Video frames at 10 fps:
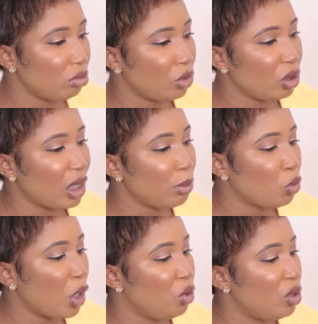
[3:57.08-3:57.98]
a situation
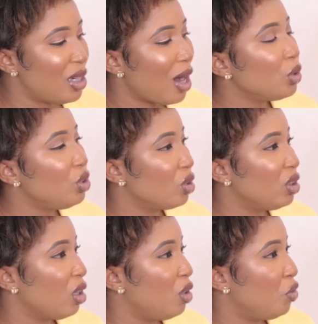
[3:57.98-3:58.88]
when you doubt
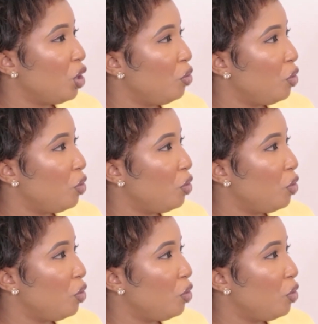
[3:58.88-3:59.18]
yourself, when you